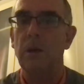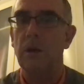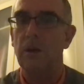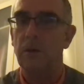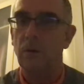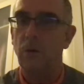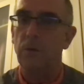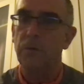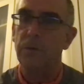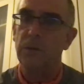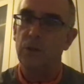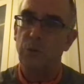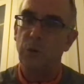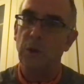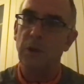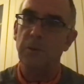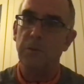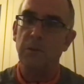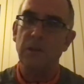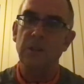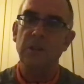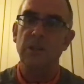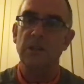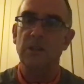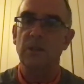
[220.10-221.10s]
Hopefully 20
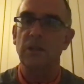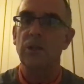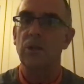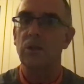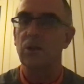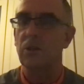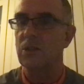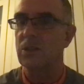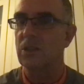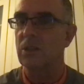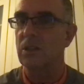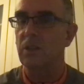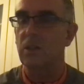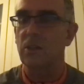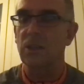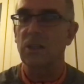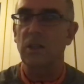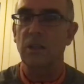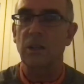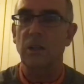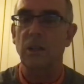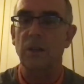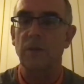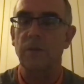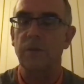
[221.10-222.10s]
minutes, because I know there's a
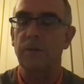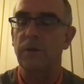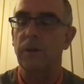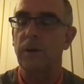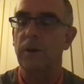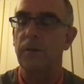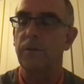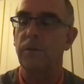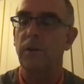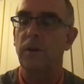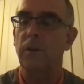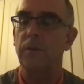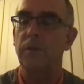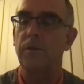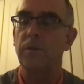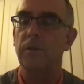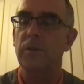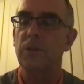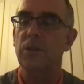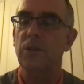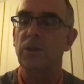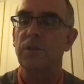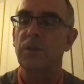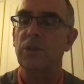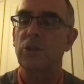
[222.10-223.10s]
lot of
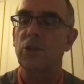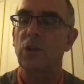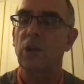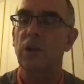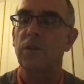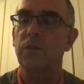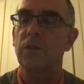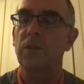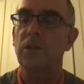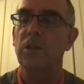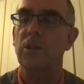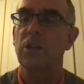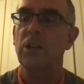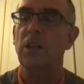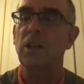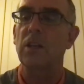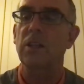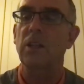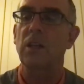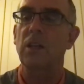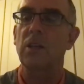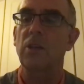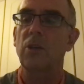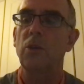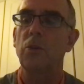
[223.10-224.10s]
stuff that you have to
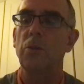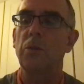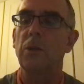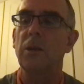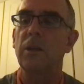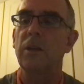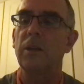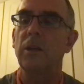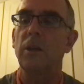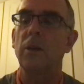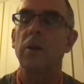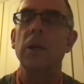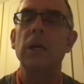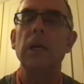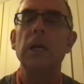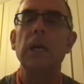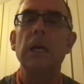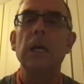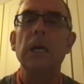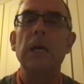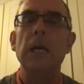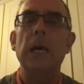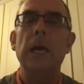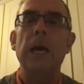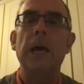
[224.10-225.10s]
accumulate here.
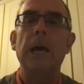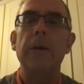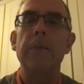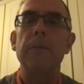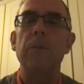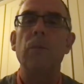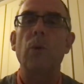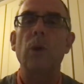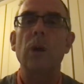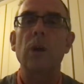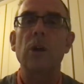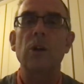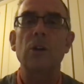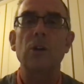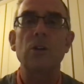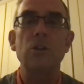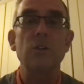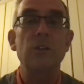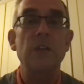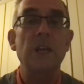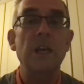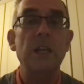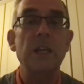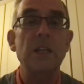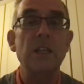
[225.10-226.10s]
What I'm going to do
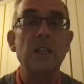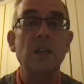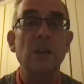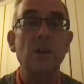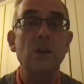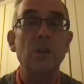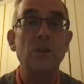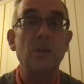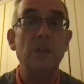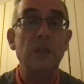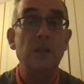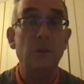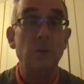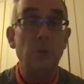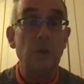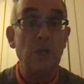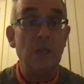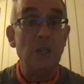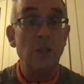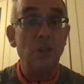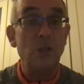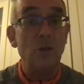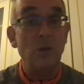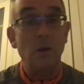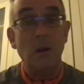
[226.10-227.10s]
then is I'm going to, with
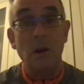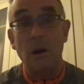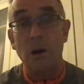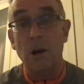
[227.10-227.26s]
each